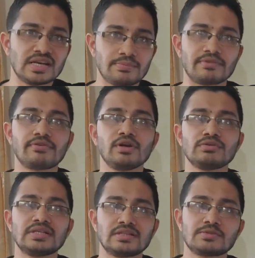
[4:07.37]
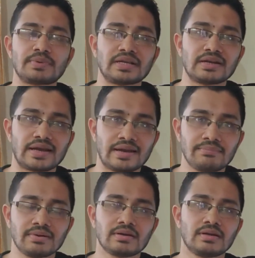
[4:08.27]
personally prefer using this particular
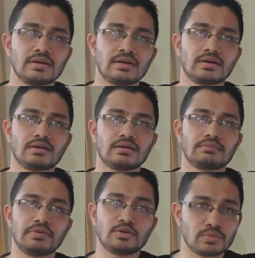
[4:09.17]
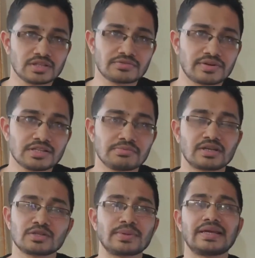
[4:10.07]
app. It works for us
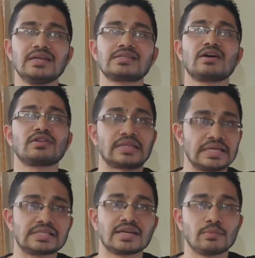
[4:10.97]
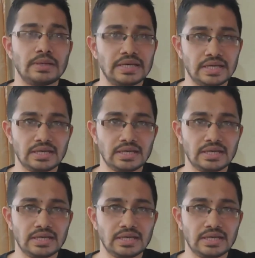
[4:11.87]
because we can list out the things that we